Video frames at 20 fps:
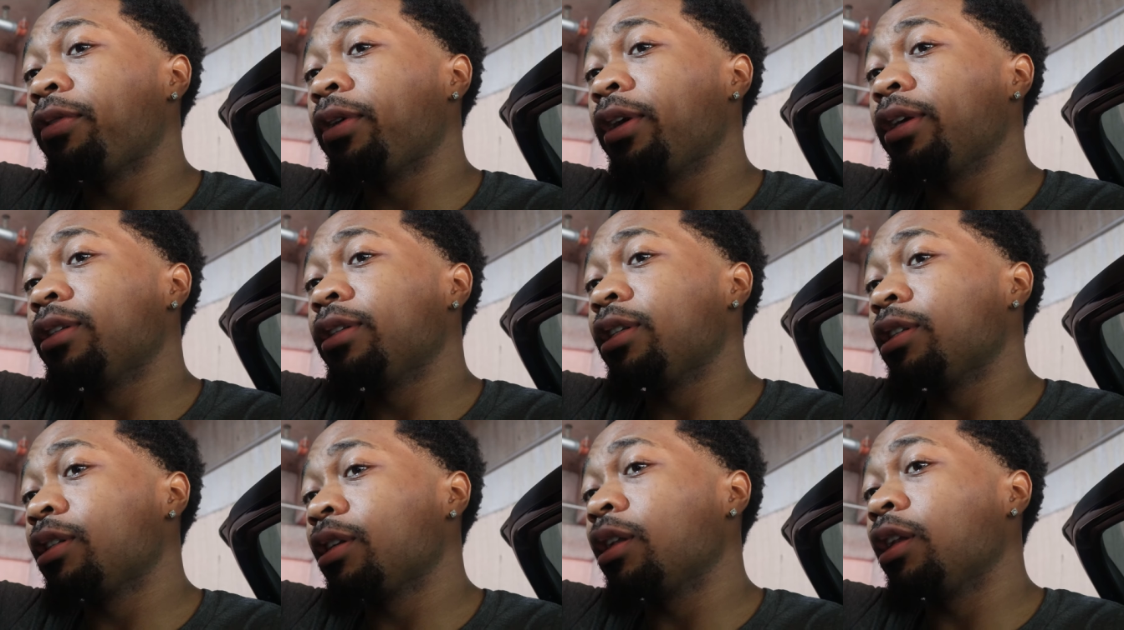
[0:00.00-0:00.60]

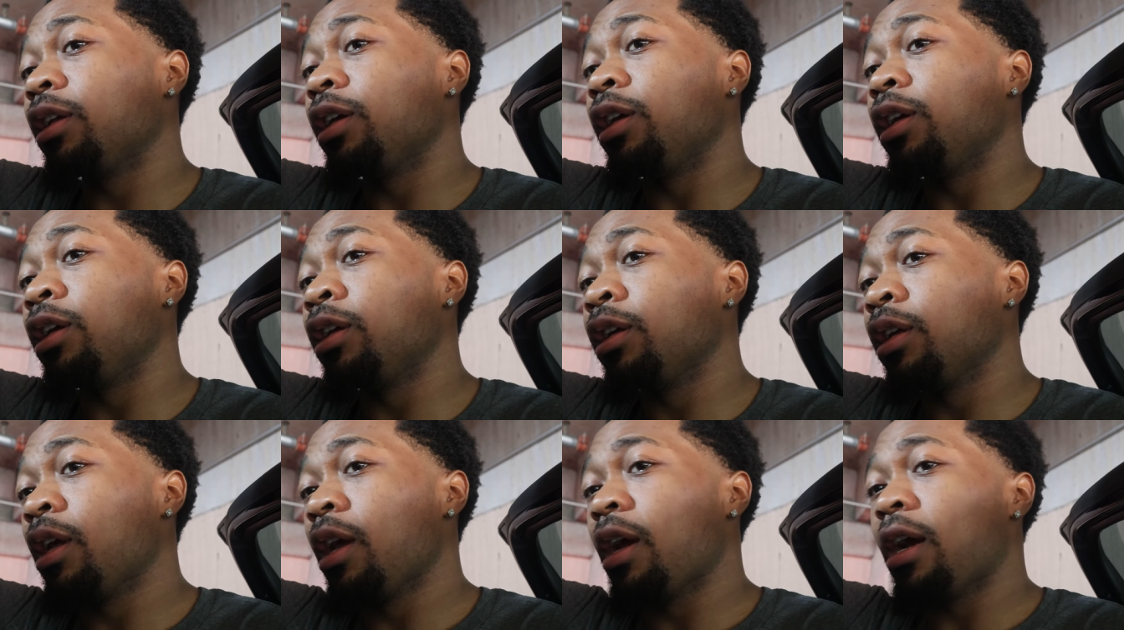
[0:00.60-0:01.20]
face is
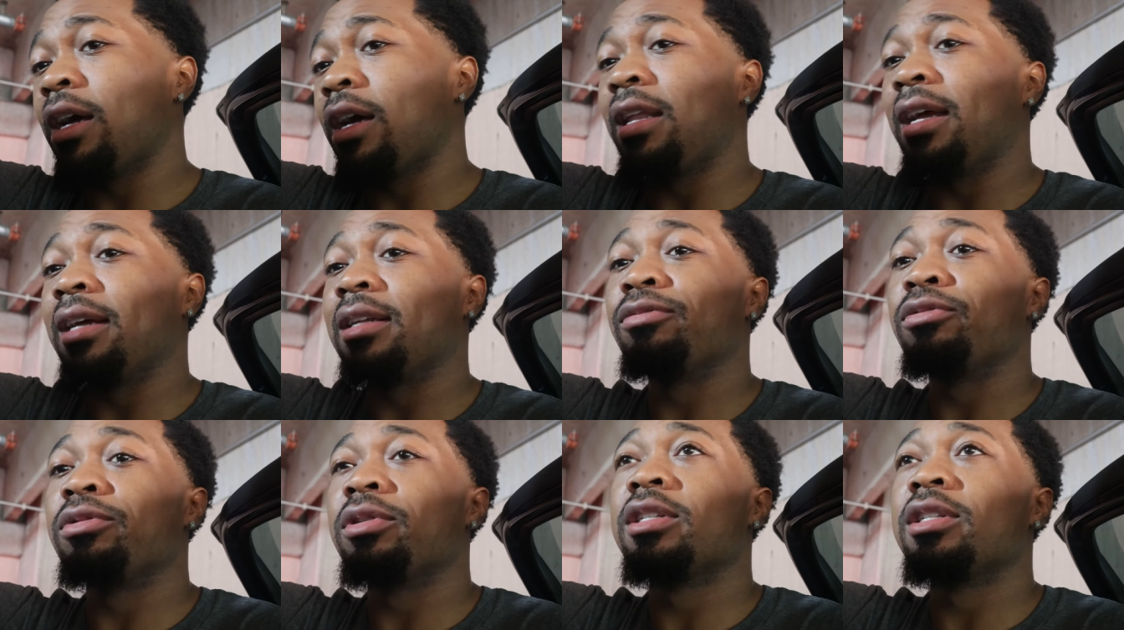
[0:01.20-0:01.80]
clean I
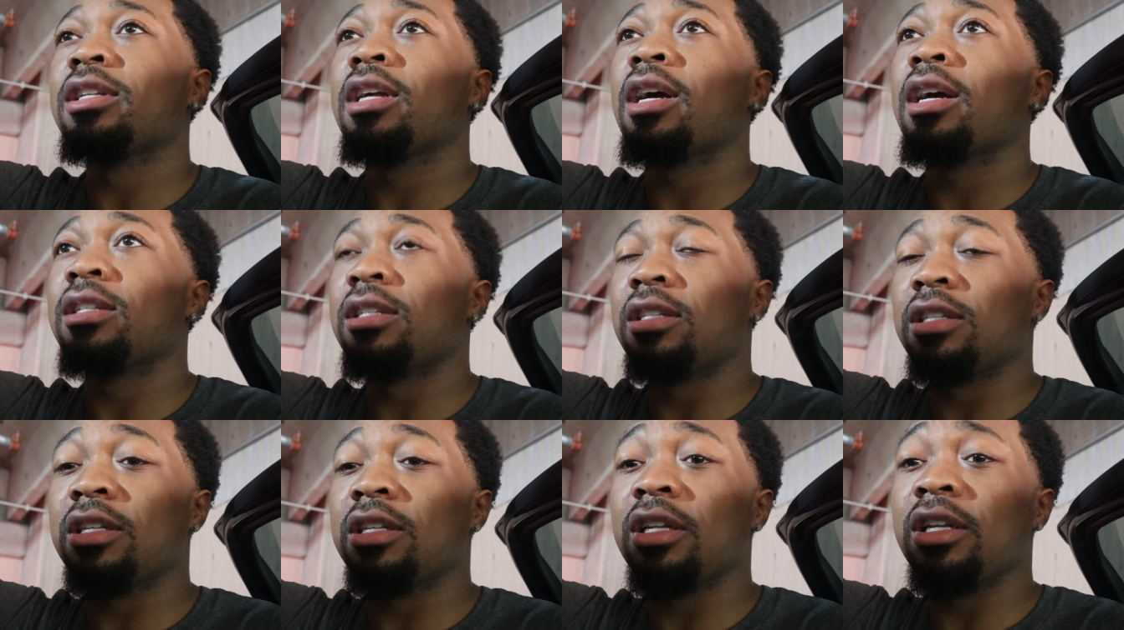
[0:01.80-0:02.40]
like when the size
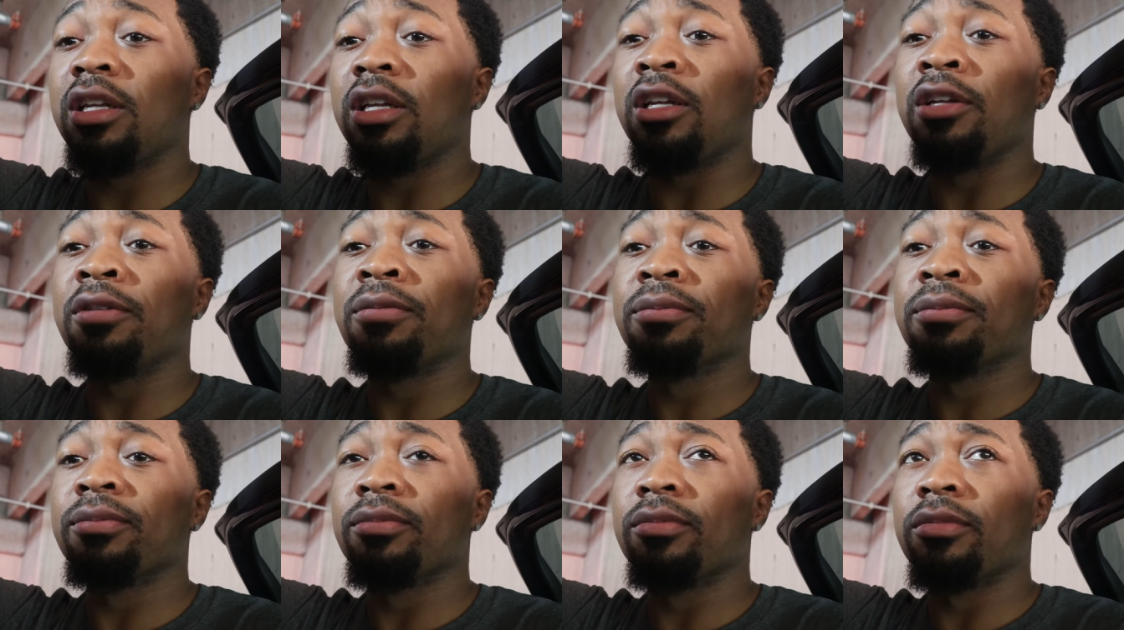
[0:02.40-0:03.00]
is clean
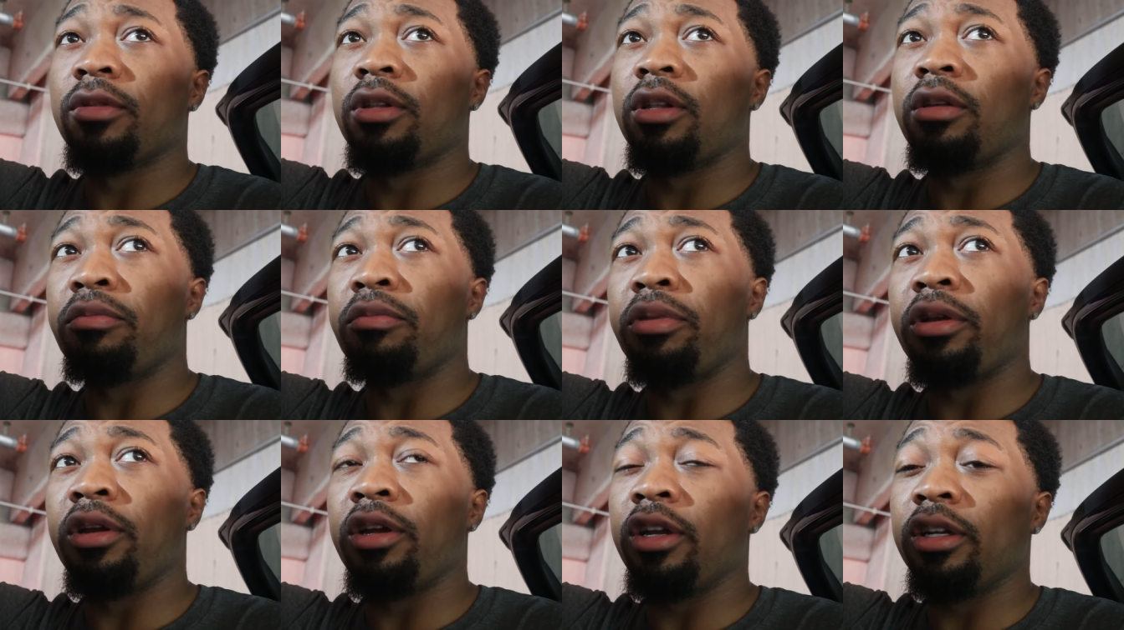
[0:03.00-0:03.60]
the
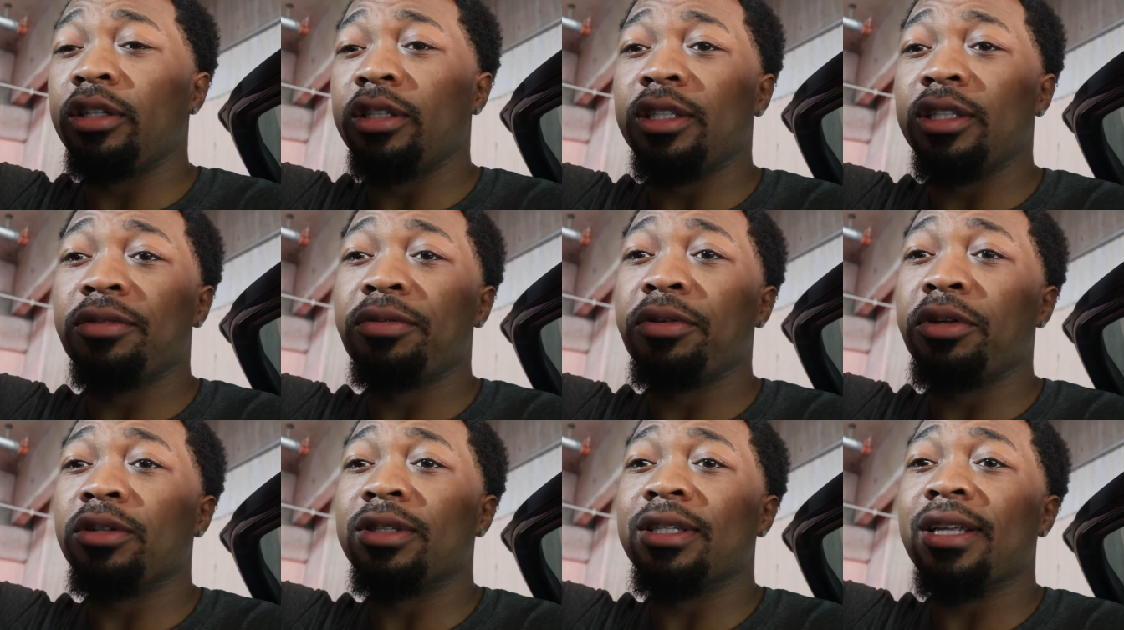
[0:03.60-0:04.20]
beard just
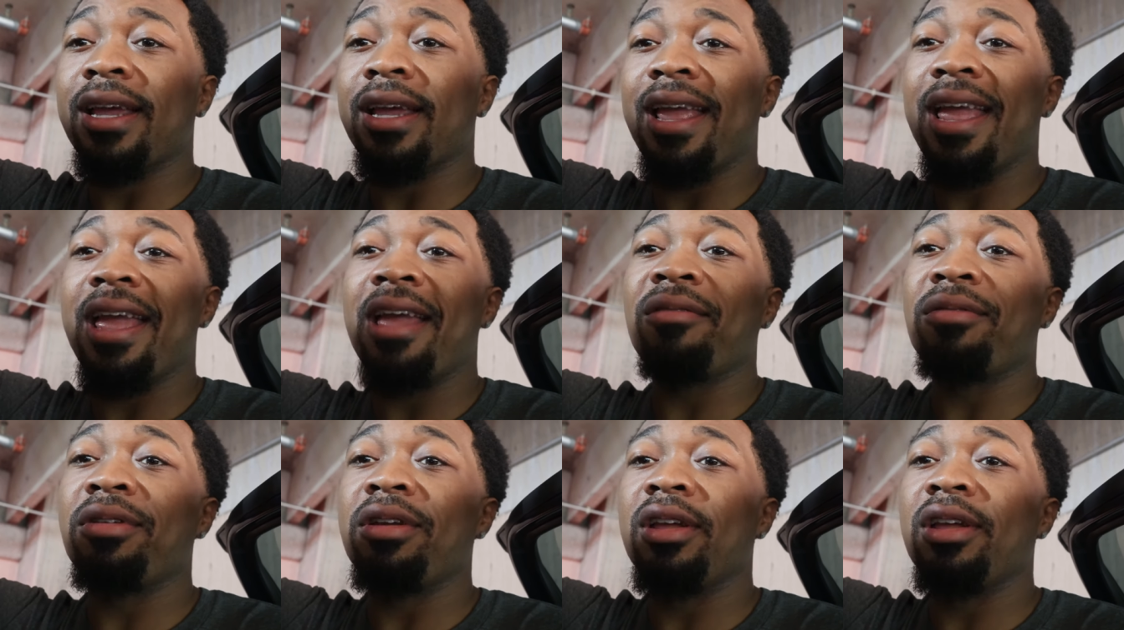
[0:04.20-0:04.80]
feels like
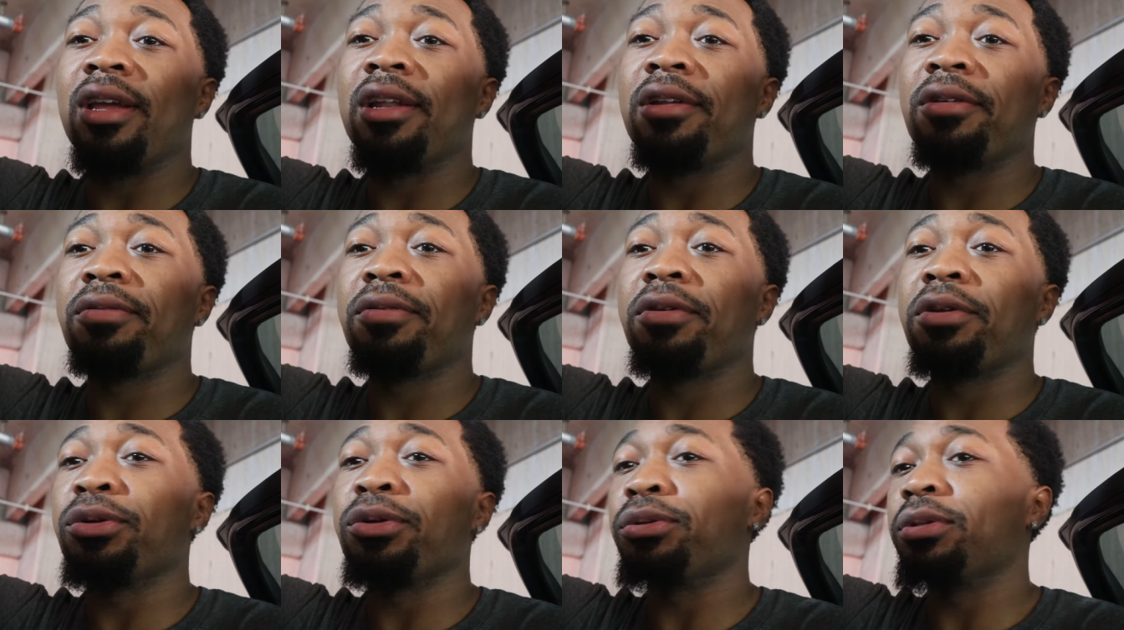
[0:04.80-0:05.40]
heavy and it
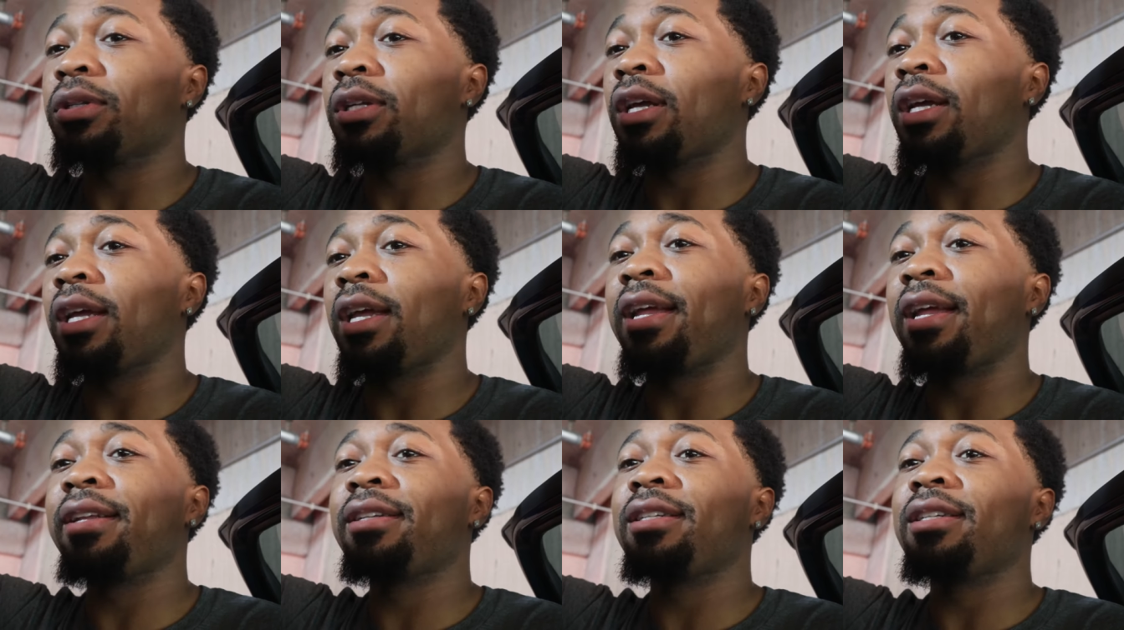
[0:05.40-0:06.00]
feels
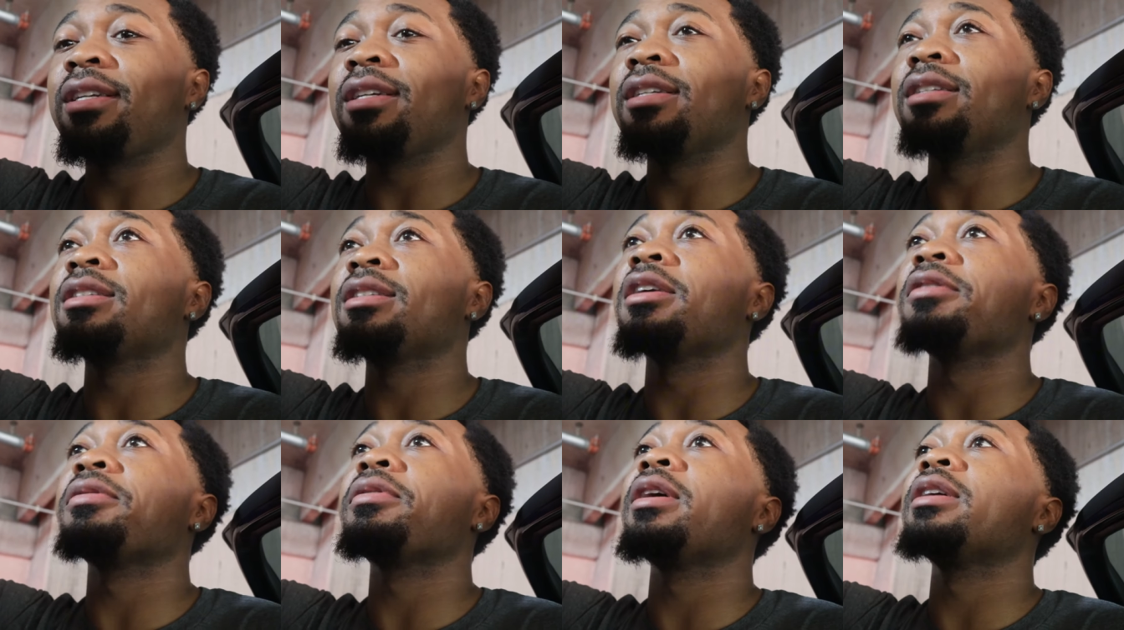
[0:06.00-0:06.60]
like itchy and
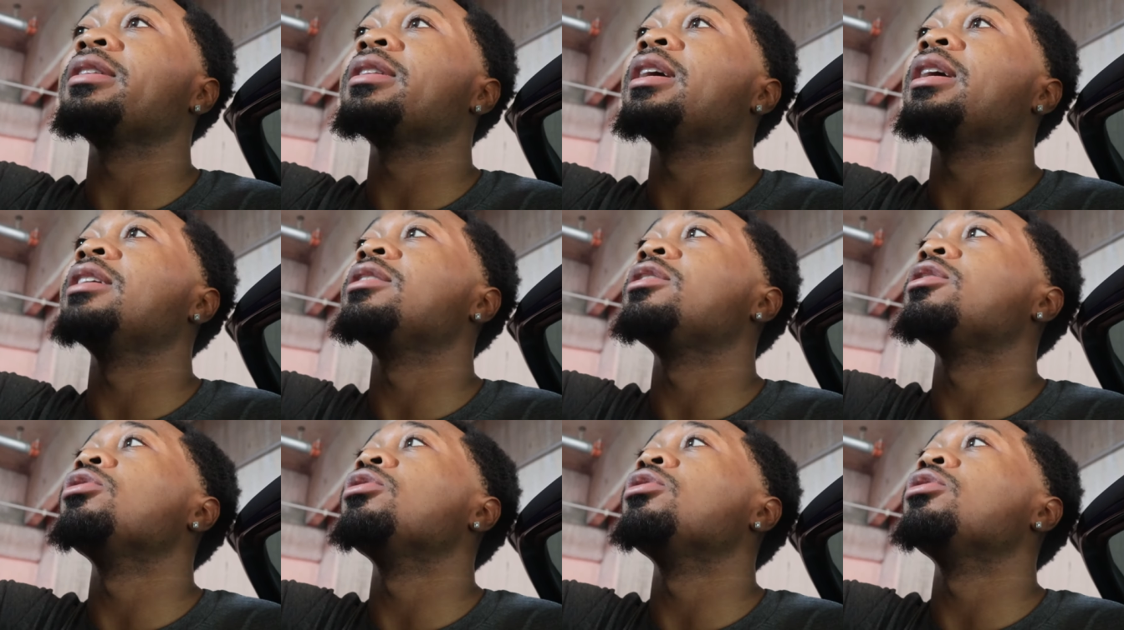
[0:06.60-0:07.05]
stuff like that.